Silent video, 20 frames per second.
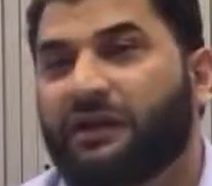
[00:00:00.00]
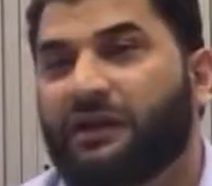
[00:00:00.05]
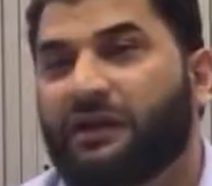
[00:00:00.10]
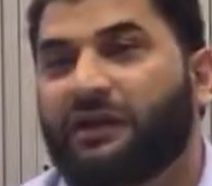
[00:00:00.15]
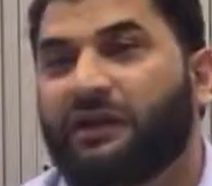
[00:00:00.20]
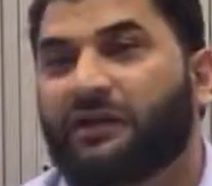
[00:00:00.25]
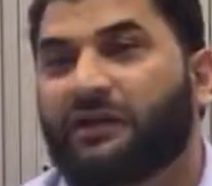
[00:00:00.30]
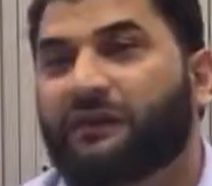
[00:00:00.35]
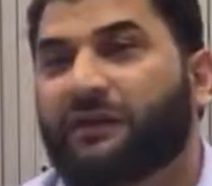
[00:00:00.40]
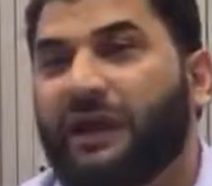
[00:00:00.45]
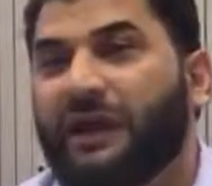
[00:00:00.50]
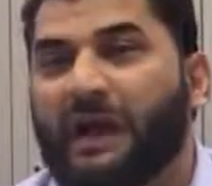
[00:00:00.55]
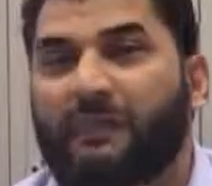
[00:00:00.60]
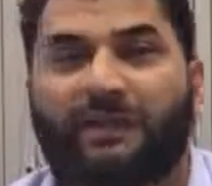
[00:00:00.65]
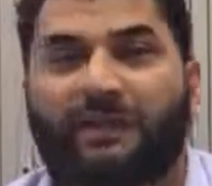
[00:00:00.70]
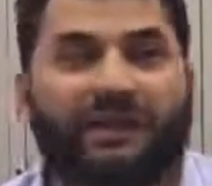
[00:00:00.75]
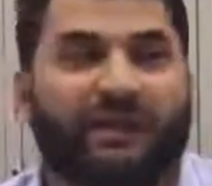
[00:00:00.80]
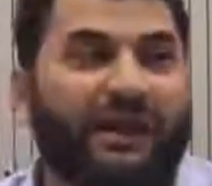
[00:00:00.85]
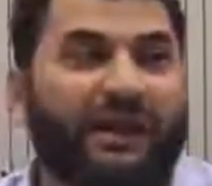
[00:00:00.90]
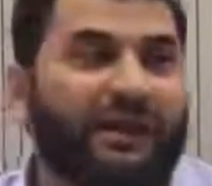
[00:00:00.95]
He knows what
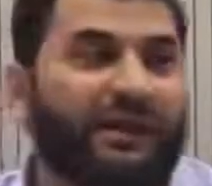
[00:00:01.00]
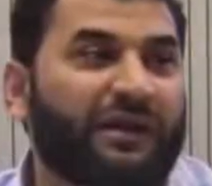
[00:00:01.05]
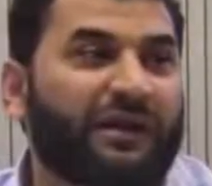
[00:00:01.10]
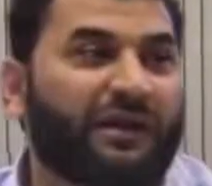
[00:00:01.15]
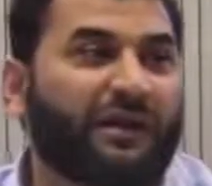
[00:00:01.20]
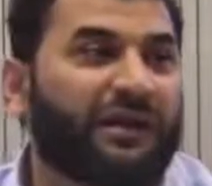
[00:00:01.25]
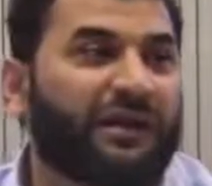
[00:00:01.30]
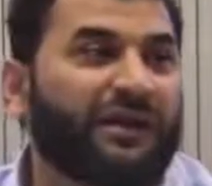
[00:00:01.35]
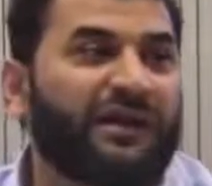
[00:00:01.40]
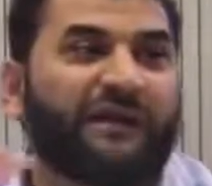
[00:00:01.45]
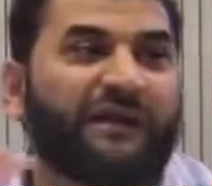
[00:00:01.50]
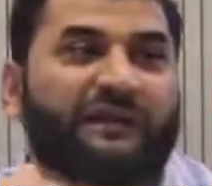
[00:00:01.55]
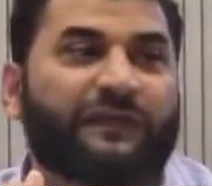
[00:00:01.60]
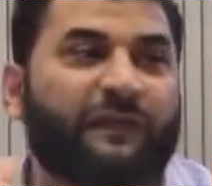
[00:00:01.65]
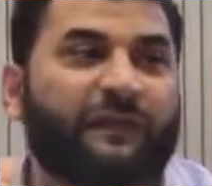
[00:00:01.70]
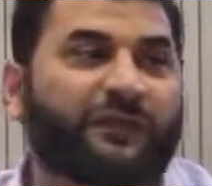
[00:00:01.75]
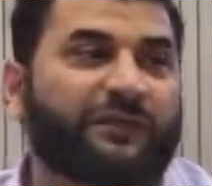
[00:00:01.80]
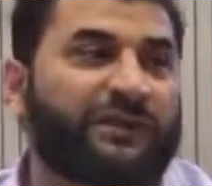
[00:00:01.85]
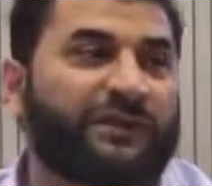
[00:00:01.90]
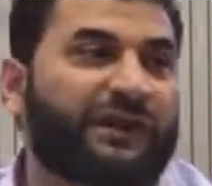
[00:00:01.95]
happened in Acre. He
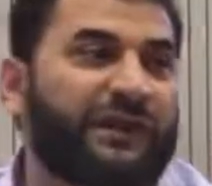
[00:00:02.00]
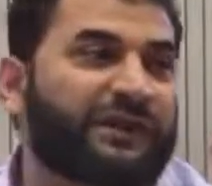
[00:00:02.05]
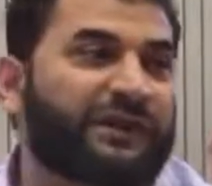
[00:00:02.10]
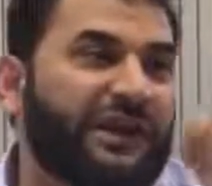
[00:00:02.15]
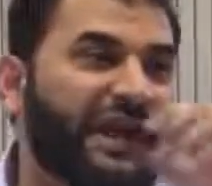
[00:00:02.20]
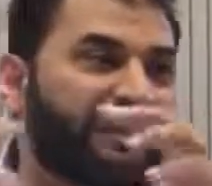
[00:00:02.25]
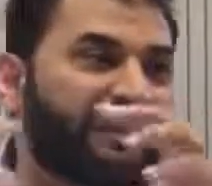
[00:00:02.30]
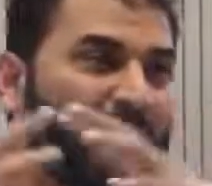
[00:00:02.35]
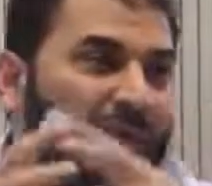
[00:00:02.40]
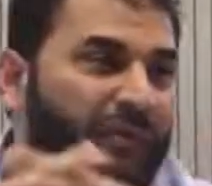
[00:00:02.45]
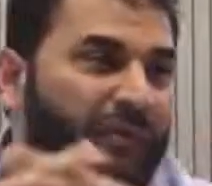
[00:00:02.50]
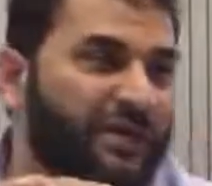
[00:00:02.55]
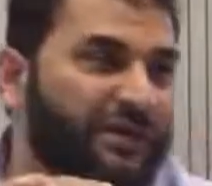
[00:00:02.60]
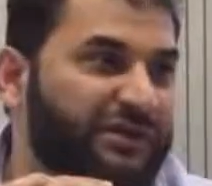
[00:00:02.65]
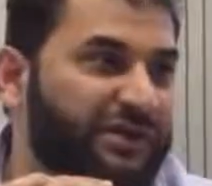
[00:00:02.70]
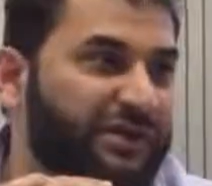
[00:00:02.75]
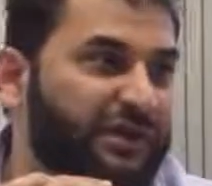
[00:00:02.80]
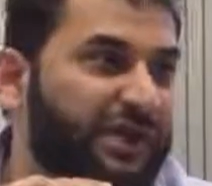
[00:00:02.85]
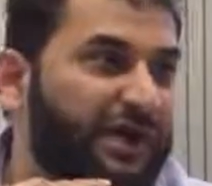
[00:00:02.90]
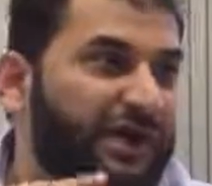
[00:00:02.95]
slaughtered the entire
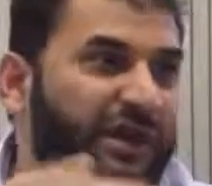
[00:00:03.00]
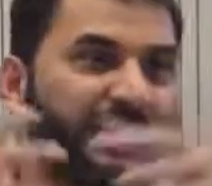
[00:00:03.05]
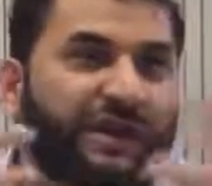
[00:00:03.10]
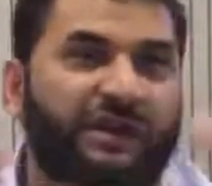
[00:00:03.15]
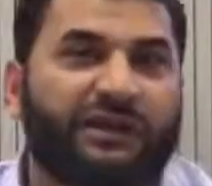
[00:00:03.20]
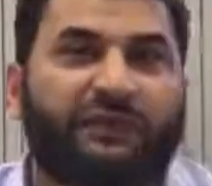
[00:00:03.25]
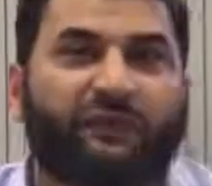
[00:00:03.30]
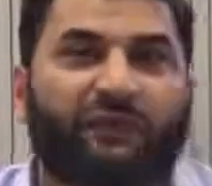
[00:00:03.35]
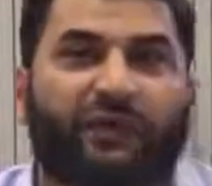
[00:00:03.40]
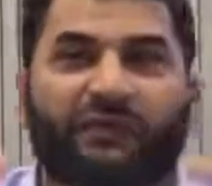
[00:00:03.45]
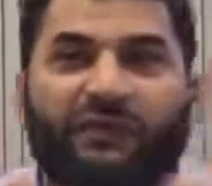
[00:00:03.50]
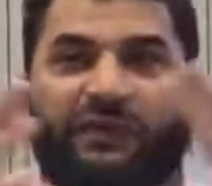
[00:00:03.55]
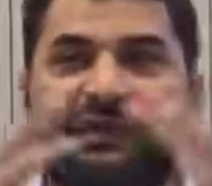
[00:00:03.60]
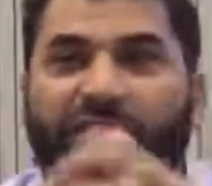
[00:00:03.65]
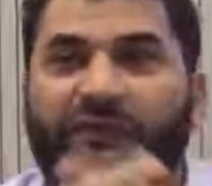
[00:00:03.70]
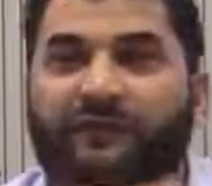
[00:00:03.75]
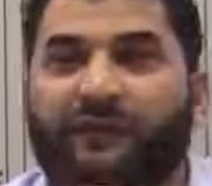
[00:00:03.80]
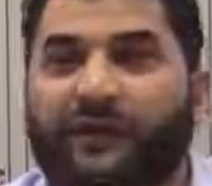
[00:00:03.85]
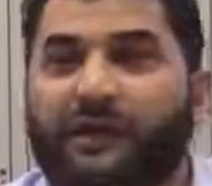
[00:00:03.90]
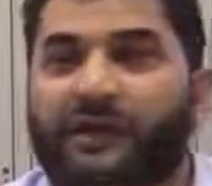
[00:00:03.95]
population. He didn't want to
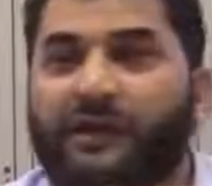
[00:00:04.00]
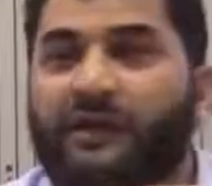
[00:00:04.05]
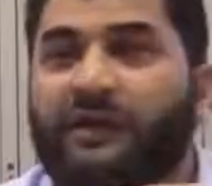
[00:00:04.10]
leave.